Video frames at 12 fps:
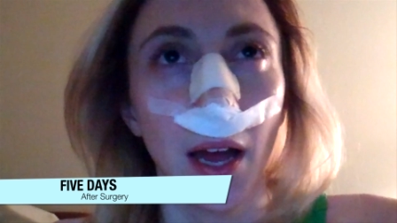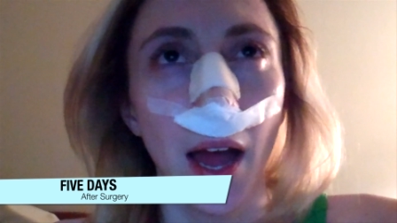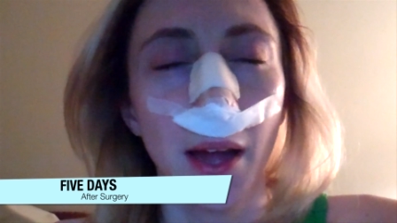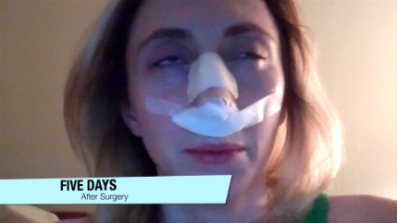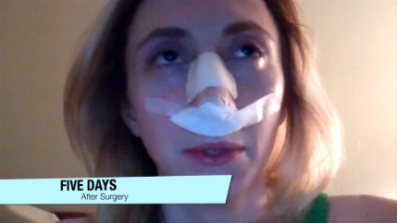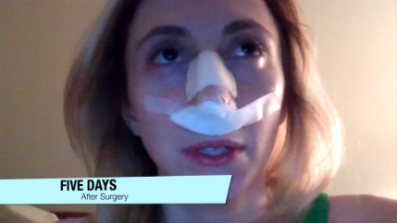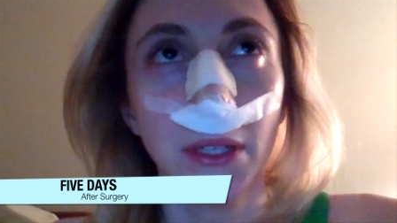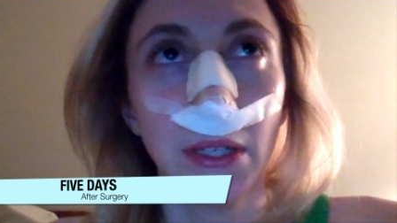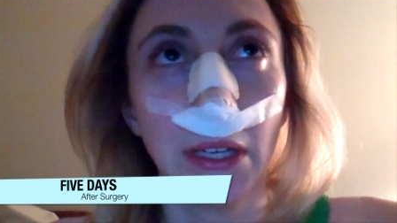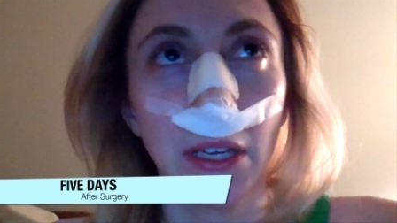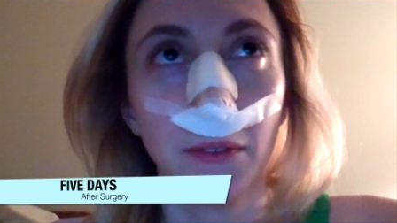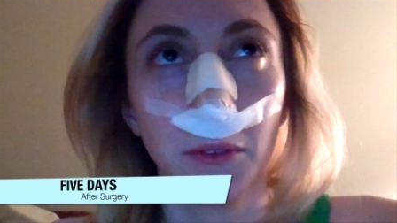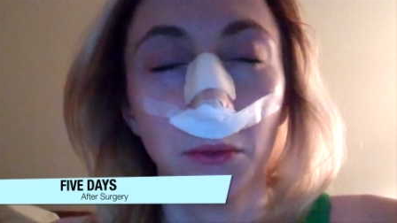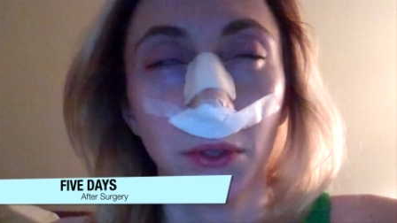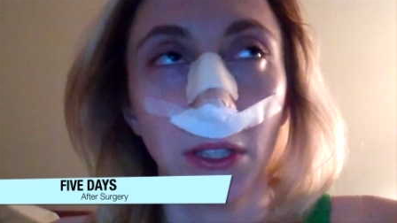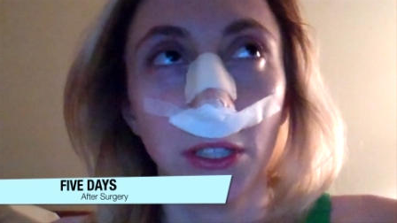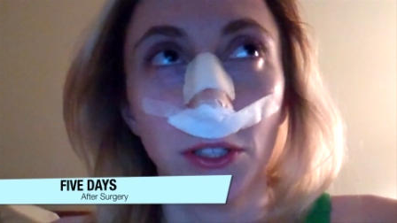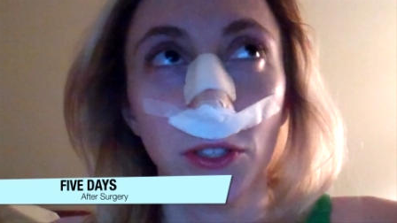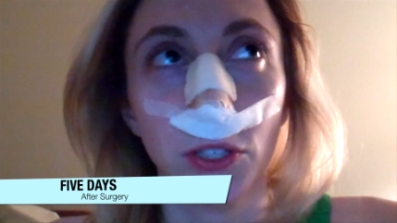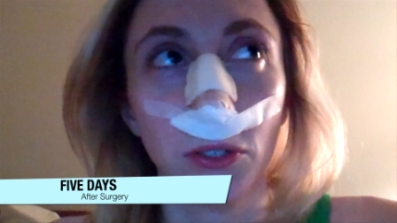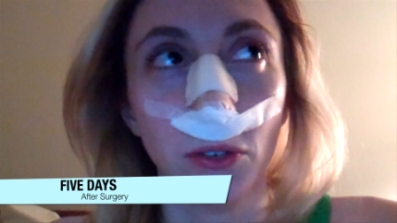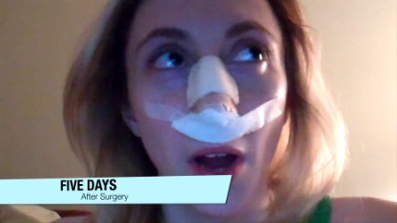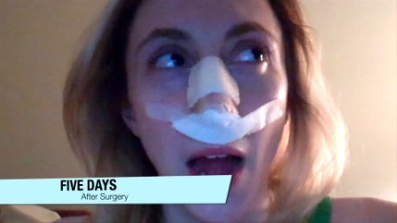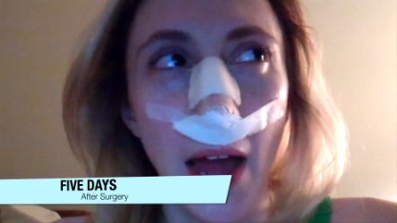I wouldn't even really
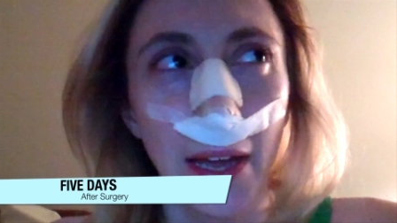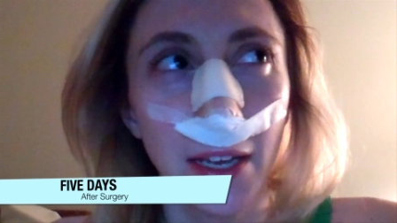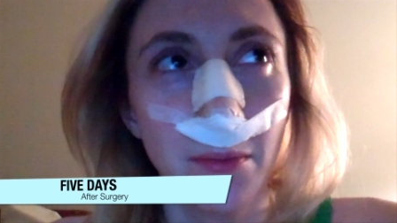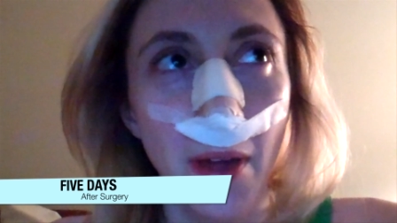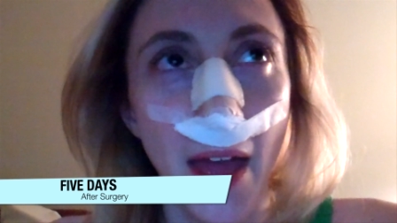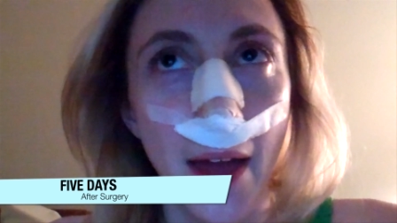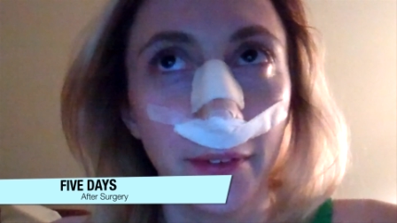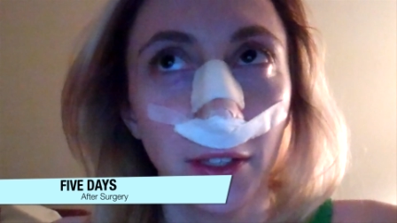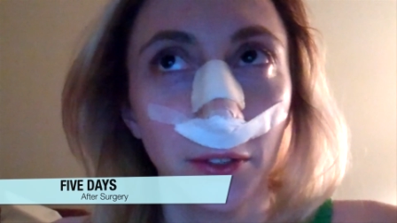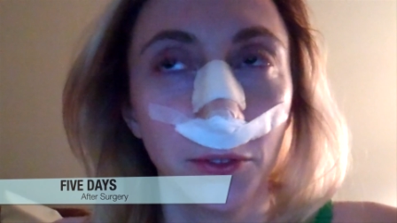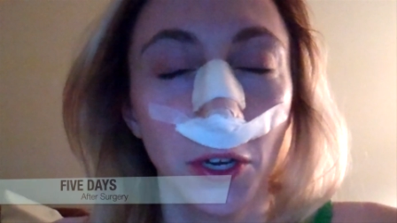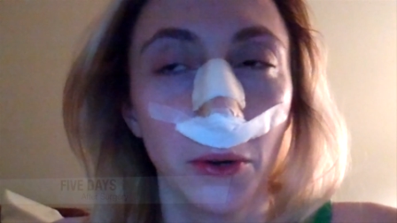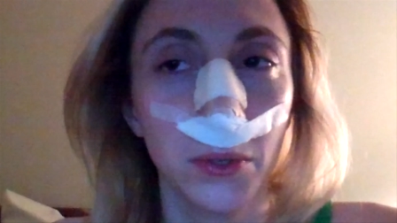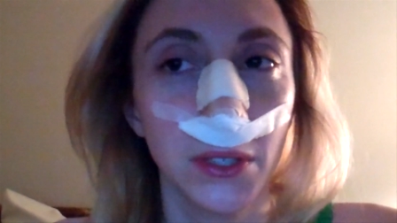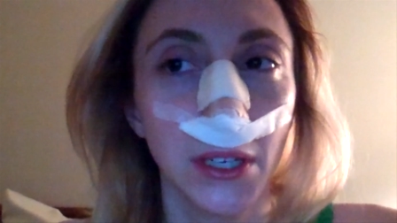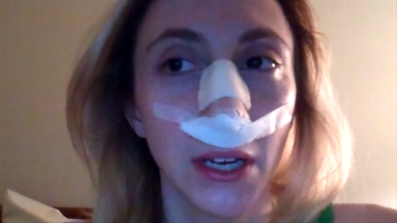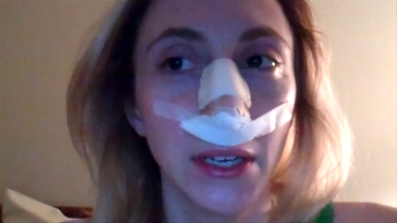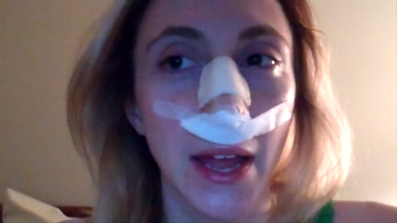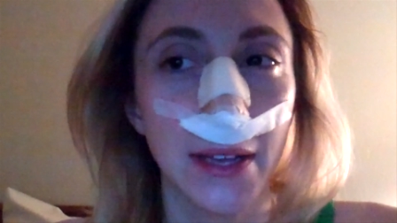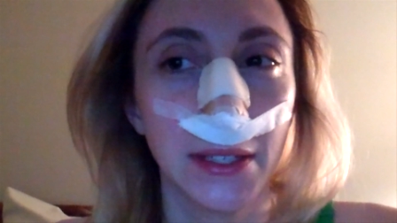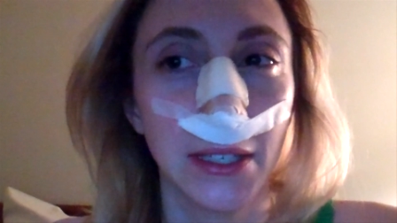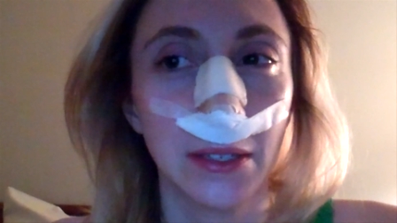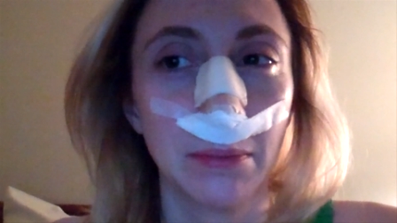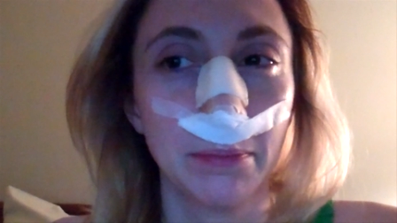describe having your nose done as
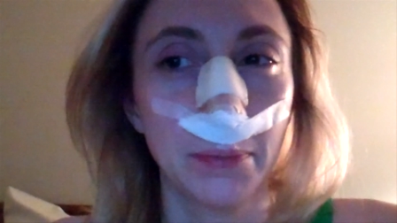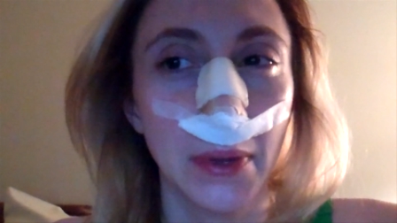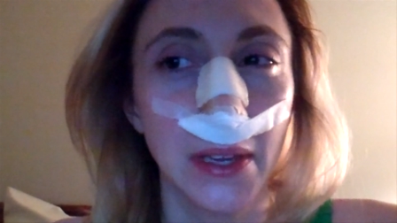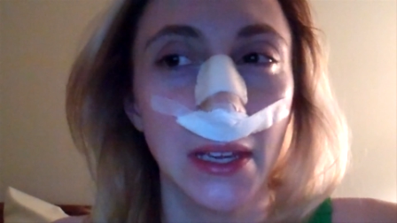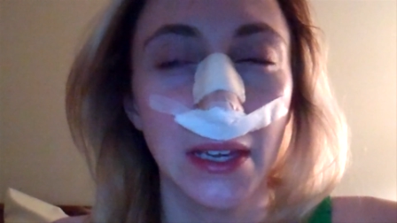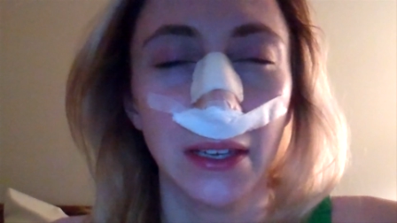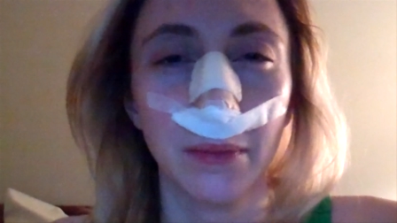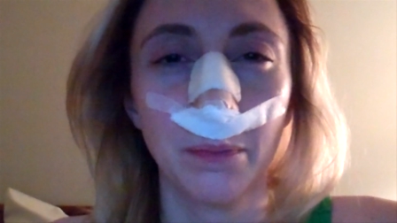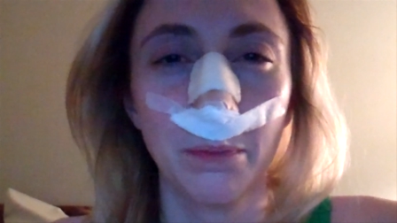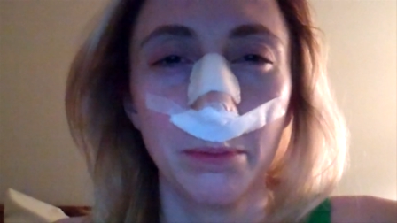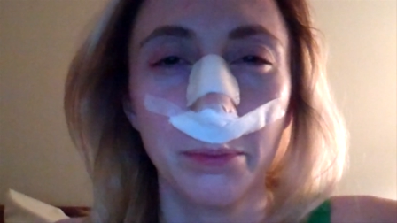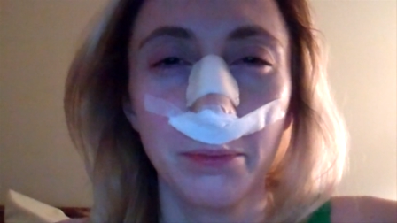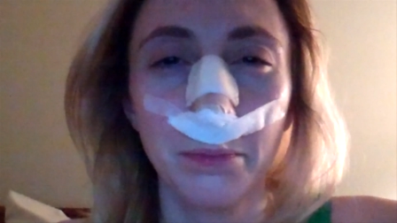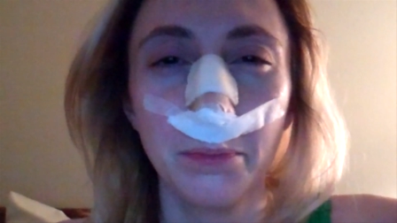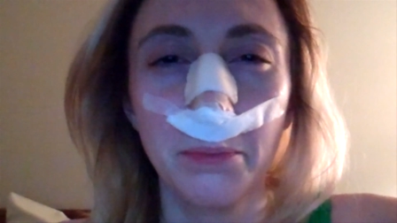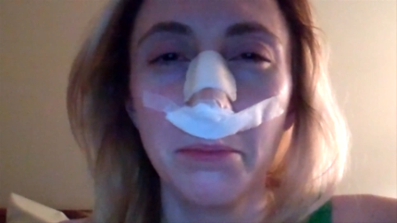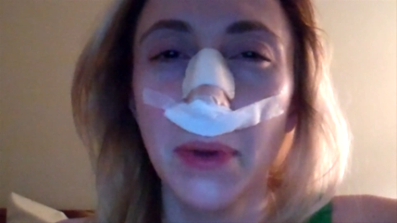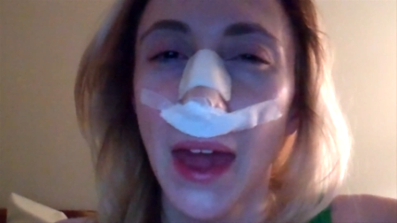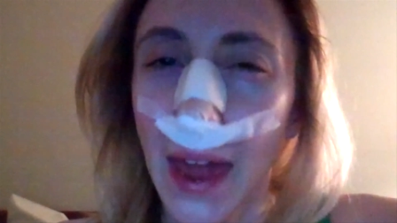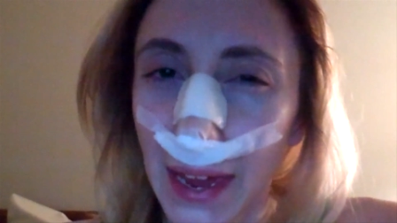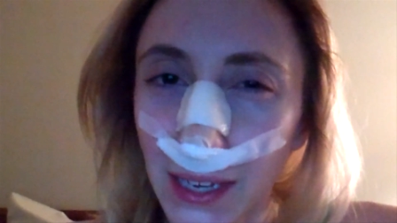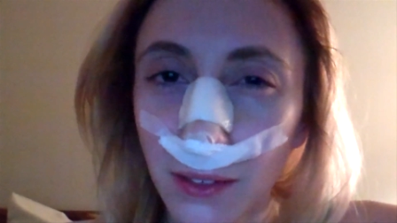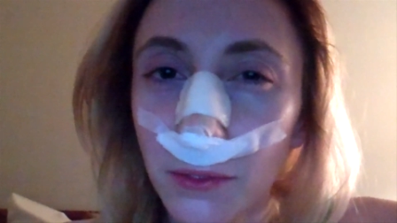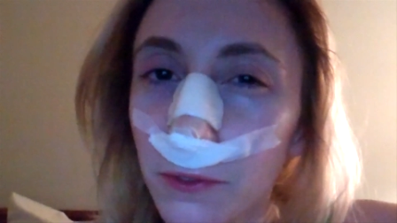it being
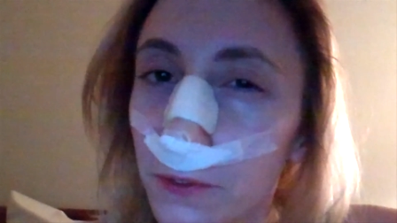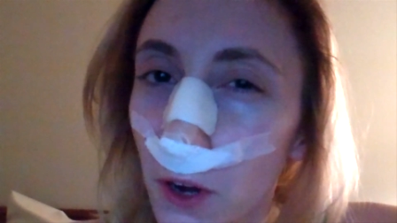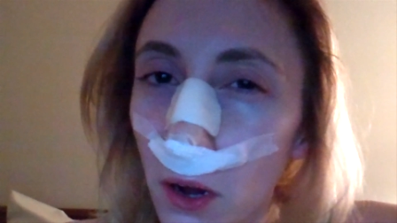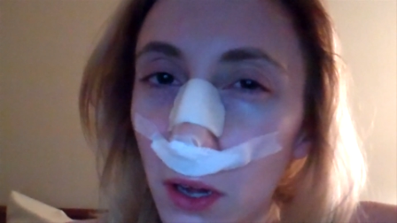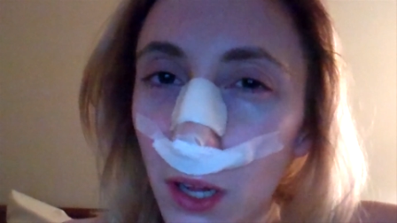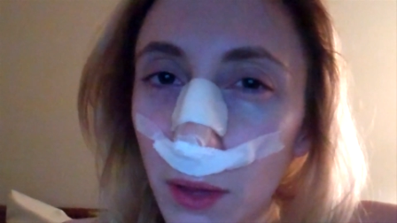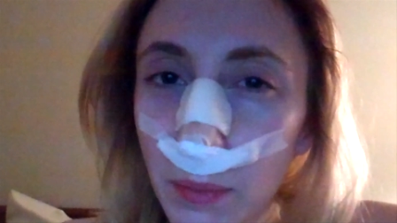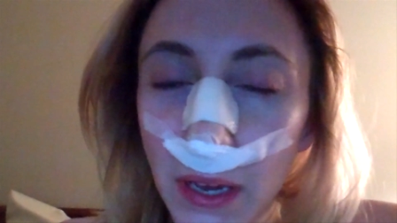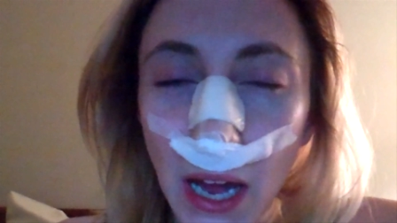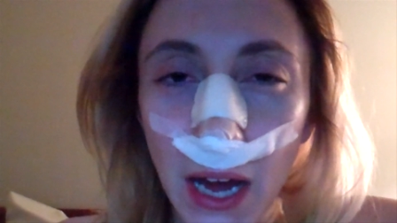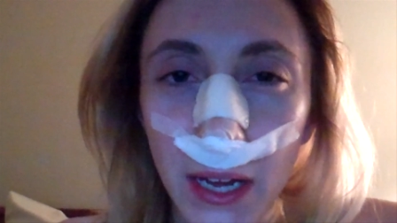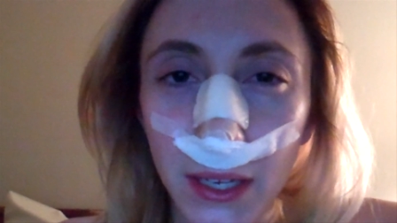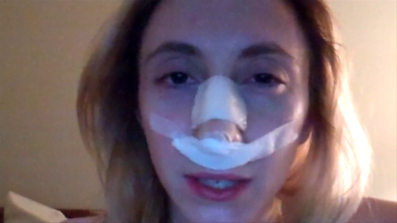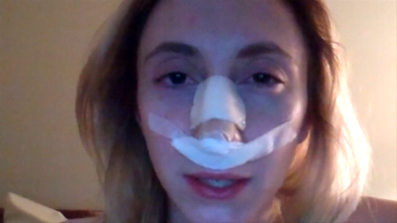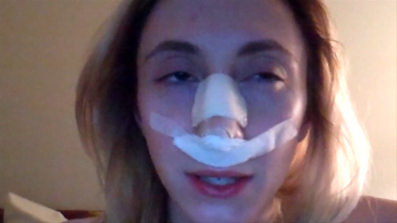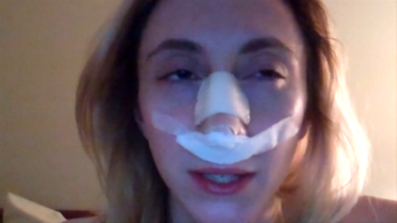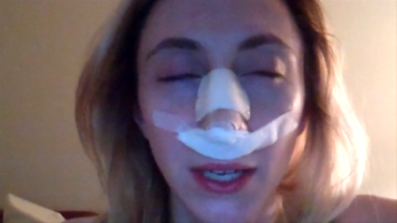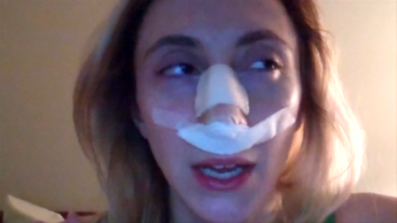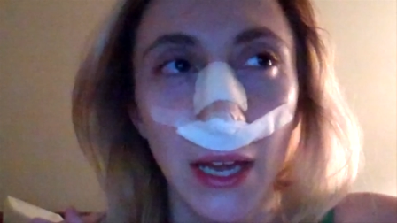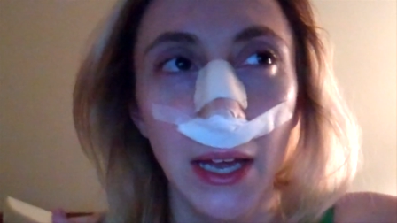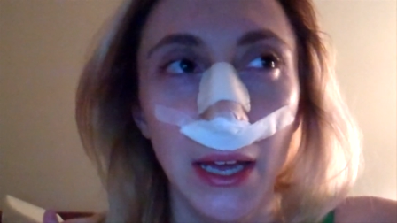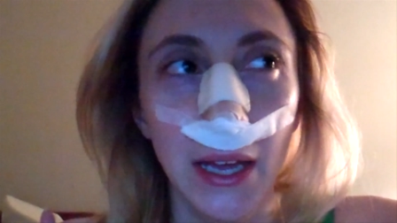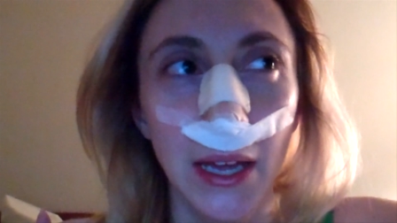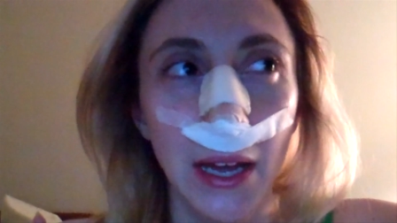painful, because
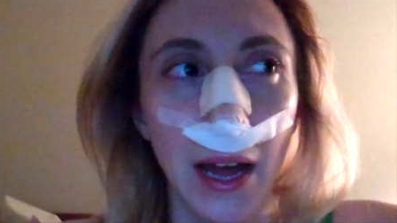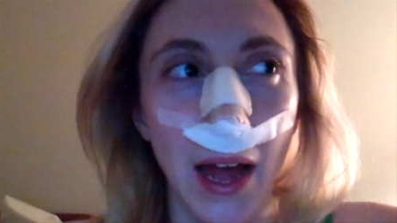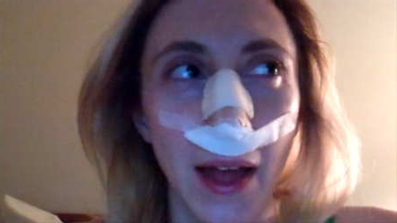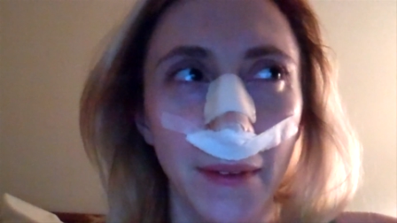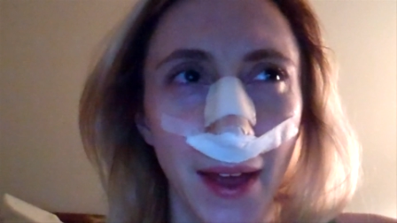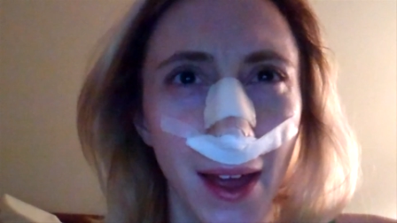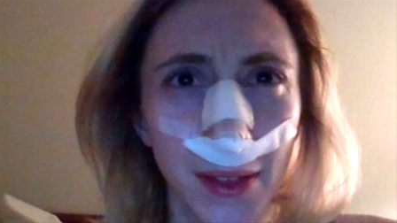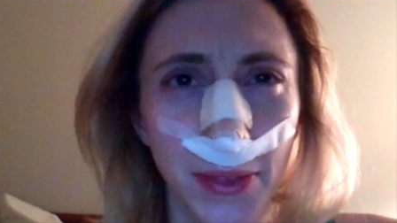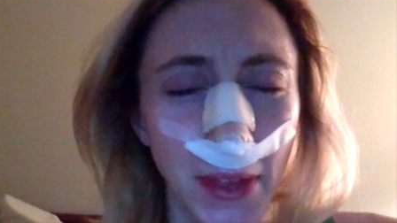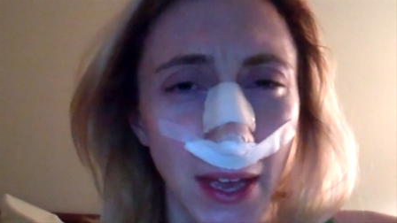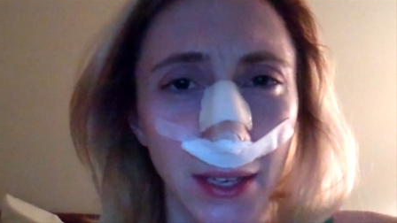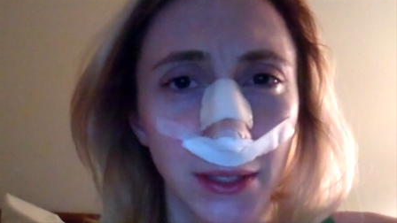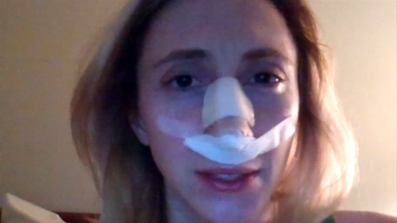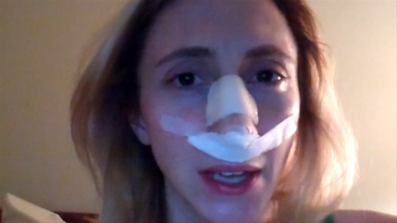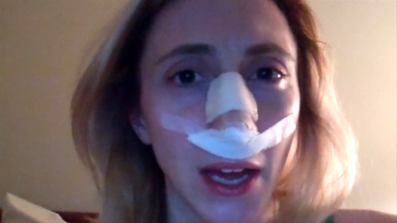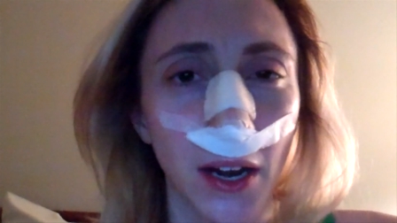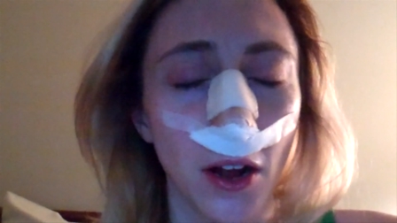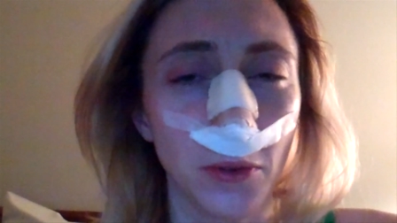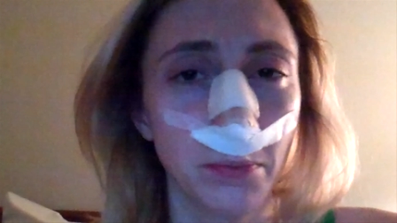I've had things that are